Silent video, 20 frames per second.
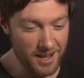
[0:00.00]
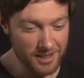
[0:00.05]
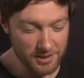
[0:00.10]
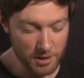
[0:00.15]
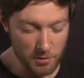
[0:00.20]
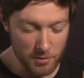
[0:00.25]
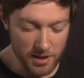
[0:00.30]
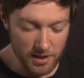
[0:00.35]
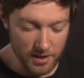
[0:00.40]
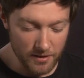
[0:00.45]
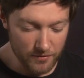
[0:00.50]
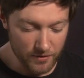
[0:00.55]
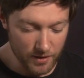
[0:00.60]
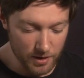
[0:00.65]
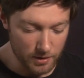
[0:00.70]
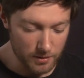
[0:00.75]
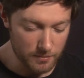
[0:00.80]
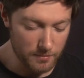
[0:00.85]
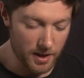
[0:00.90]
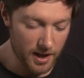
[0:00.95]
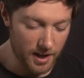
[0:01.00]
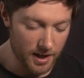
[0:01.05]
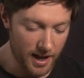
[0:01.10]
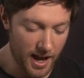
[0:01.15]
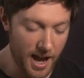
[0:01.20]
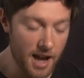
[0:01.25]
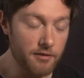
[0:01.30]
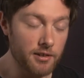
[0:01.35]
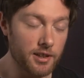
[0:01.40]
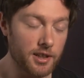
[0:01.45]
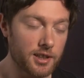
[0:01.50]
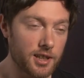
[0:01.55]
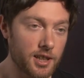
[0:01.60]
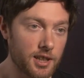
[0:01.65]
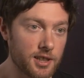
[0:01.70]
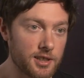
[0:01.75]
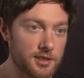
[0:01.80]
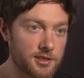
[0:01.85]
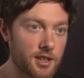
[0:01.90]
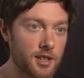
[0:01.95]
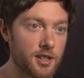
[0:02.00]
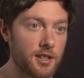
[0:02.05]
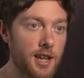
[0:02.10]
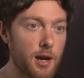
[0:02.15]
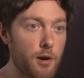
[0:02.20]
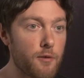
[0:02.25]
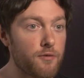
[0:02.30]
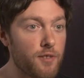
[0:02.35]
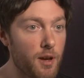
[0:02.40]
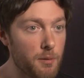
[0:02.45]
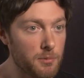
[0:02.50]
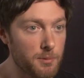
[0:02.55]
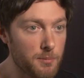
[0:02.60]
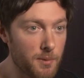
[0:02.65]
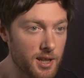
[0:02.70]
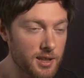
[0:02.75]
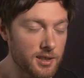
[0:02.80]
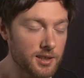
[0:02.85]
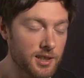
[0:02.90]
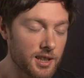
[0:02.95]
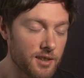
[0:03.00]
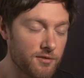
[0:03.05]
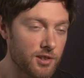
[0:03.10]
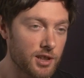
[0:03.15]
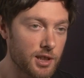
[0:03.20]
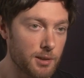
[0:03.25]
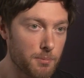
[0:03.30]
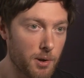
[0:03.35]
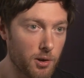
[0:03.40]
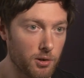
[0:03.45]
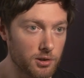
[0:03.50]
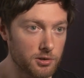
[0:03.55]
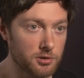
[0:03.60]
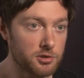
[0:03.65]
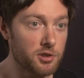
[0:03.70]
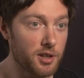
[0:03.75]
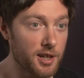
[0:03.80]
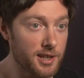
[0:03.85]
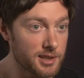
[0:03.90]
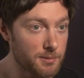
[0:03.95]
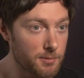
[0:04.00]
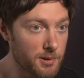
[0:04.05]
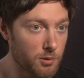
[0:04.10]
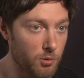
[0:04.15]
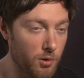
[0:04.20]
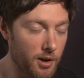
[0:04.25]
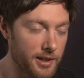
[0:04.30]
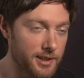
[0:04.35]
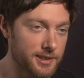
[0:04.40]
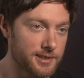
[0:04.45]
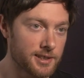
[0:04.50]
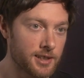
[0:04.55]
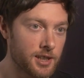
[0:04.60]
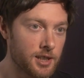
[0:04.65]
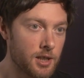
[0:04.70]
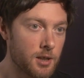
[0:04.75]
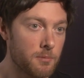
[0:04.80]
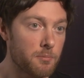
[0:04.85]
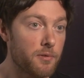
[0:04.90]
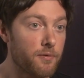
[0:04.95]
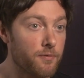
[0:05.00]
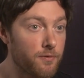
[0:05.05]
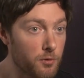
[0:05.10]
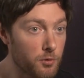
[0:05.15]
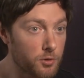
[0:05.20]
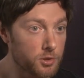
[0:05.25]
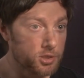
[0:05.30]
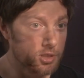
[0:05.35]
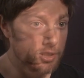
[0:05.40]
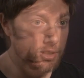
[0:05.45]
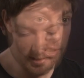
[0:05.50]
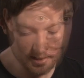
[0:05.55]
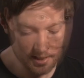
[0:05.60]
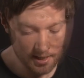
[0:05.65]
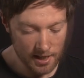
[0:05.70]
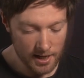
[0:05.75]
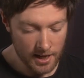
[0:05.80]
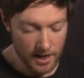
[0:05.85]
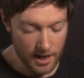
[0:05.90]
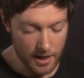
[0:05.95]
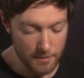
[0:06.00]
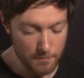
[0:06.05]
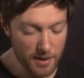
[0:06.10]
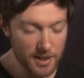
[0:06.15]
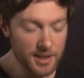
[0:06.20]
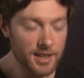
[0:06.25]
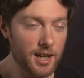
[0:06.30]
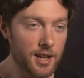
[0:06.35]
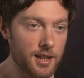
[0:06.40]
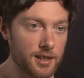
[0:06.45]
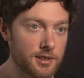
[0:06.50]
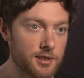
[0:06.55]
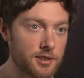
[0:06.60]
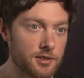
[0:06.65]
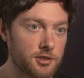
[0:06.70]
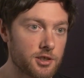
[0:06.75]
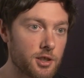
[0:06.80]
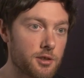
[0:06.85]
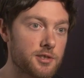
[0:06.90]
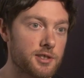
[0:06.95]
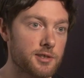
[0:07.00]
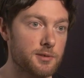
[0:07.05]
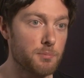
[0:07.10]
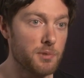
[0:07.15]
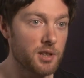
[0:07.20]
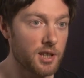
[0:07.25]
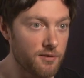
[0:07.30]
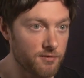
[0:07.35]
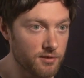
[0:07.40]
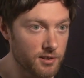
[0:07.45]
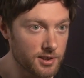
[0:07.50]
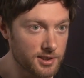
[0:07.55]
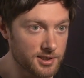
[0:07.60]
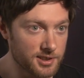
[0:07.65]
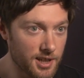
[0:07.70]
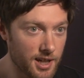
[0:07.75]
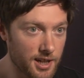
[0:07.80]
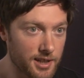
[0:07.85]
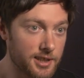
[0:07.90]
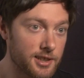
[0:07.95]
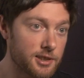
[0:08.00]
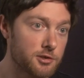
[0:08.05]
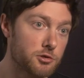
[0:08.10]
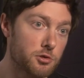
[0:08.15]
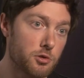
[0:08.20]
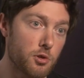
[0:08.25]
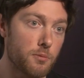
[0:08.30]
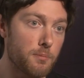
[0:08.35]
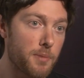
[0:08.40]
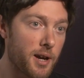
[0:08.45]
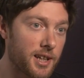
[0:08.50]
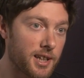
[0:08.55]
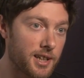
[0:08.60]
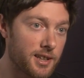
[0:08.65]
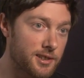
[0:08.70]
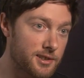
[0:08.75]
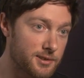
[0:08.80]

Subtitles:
So in the film, Eric, he's now a family man living in Poland, trying to be quiet, but unfortunately, mankind shows its malevolent side and he's drawn back in